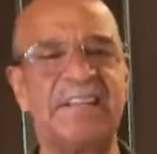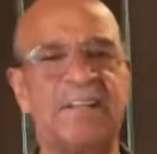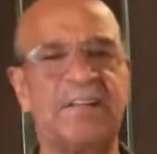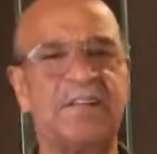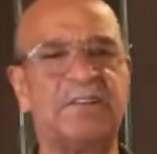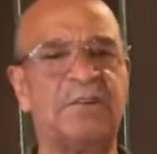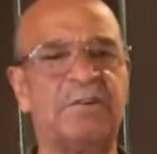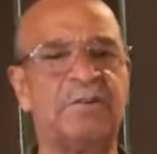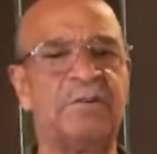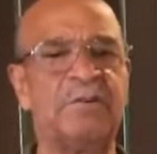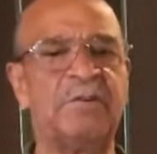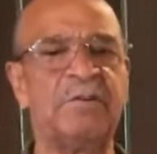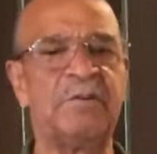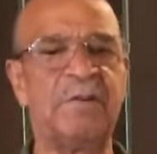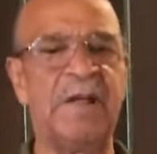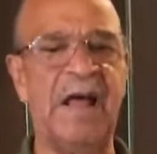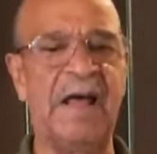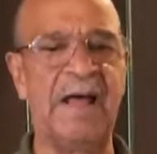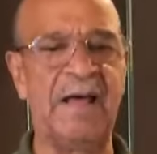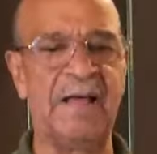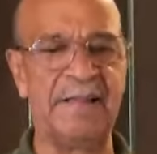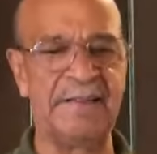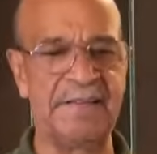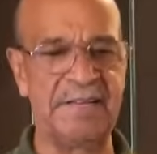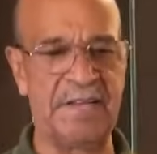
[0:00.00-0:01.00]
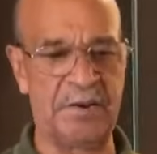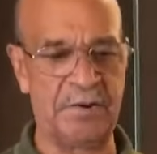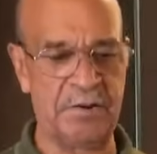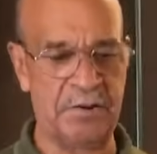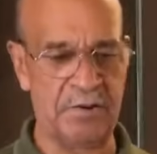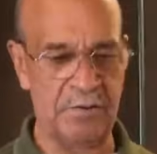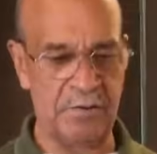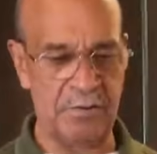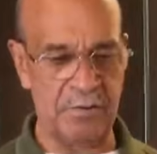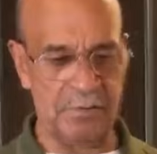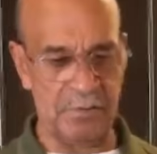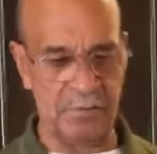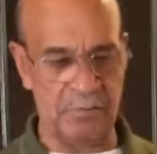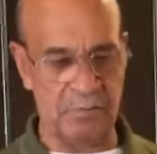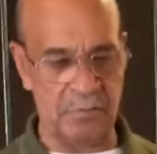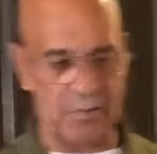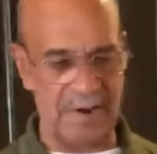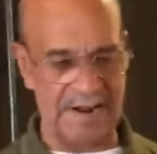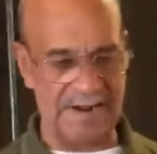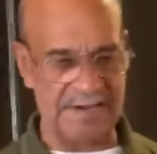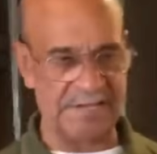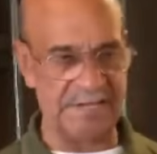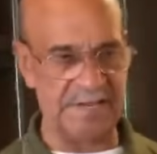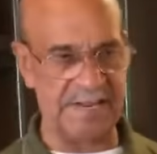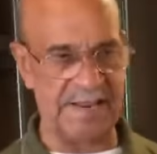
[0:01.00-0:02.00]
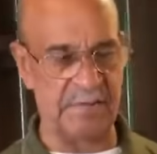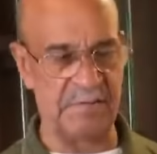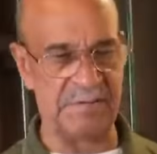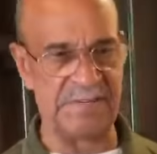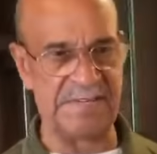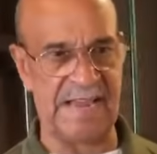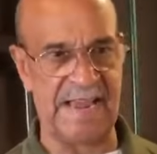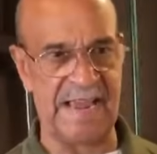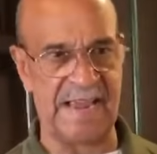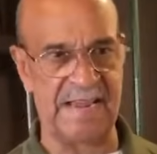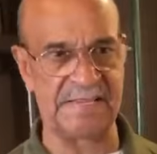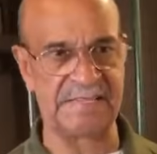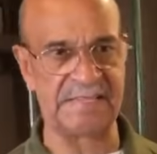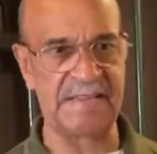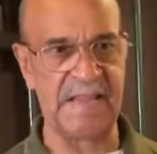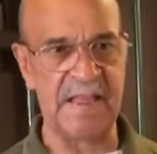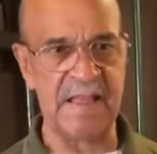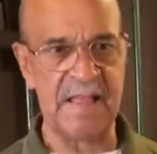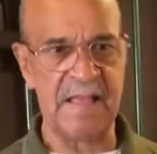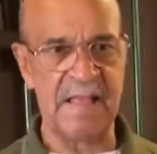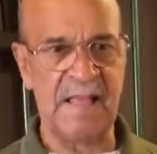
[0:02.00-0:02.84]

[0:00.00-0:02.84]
a cool question that was asked,